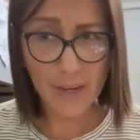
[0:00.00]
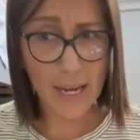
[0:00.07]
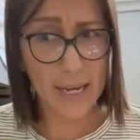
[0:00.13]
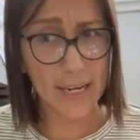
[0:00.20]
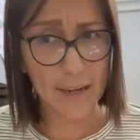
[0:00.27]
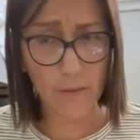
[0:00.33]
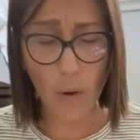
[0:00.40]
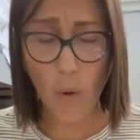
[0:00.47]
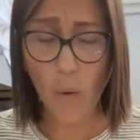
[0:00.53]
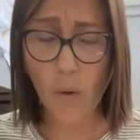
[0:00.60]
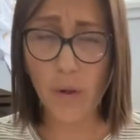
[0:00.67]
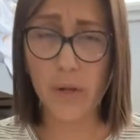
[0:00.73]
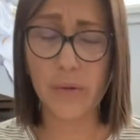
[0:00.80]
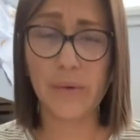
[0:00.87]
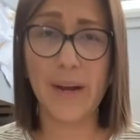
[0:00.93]
and have a
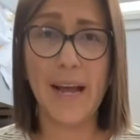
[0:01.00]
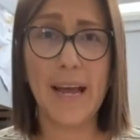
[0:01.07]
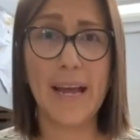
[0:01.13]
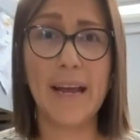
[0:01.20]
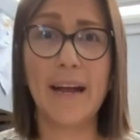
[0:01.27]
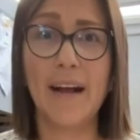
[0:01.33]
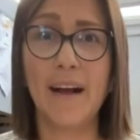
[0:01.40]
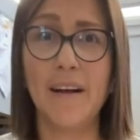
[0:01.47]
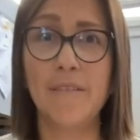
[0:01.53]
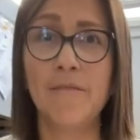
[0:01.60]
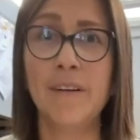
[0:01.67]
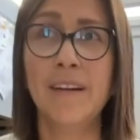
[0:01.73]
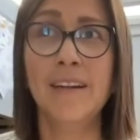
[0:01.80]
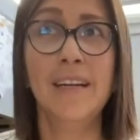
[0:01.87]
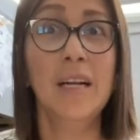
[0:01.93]
whole array of
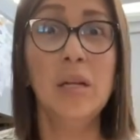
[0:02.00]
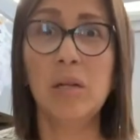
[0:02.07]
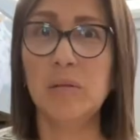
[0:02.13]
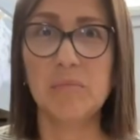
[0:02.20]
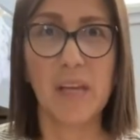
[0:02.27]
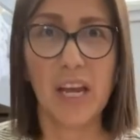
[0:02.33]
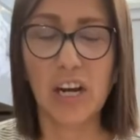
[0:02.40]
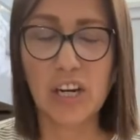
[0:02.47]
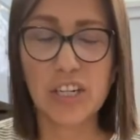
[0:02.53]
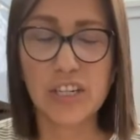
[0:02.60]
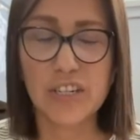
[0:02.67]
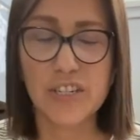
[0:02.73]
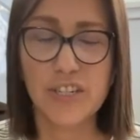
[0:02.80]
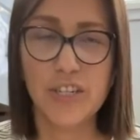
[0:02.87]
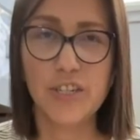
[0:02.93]

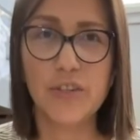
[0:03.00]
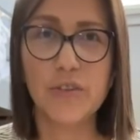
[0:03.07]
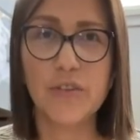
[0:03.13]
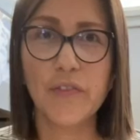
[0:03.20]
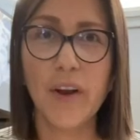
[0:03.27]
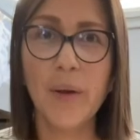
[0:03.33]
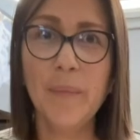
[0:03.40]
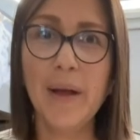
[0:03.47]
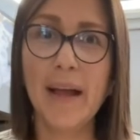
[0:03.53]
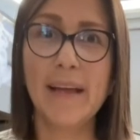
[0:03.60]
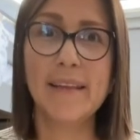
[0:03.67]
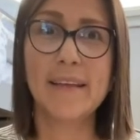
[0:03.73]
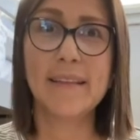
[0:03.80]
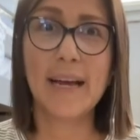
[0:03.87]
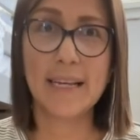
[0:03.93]
characters to choose from,
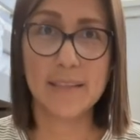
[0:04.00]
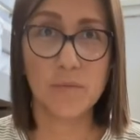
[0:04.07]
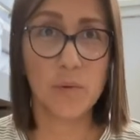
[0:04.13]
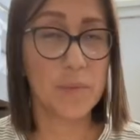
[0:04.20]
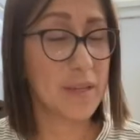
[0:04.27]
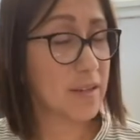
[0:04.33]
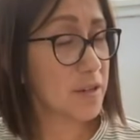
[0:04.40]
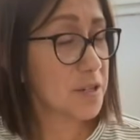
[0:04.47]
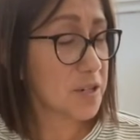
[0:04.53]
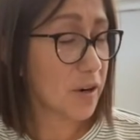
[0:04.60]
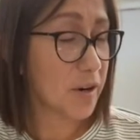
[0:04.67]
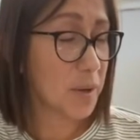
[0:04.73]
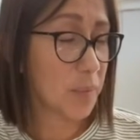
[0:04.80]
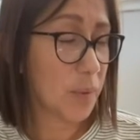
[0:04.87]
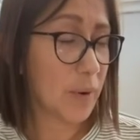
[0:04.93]
and then that will be their
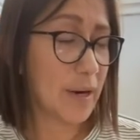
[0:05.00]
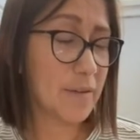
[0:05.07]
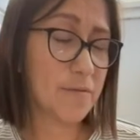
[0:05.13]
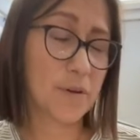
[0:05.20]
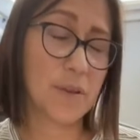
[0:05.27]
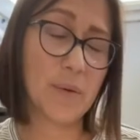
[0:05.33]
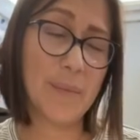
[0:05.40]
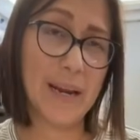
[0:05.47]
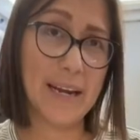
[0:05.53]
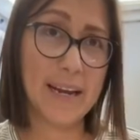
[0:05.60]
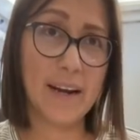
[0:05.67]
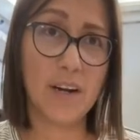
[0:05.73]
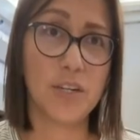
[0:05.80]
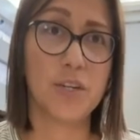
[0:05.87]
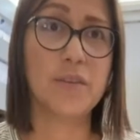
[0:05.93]
starting point for their main
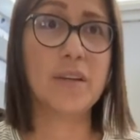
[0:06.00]
character.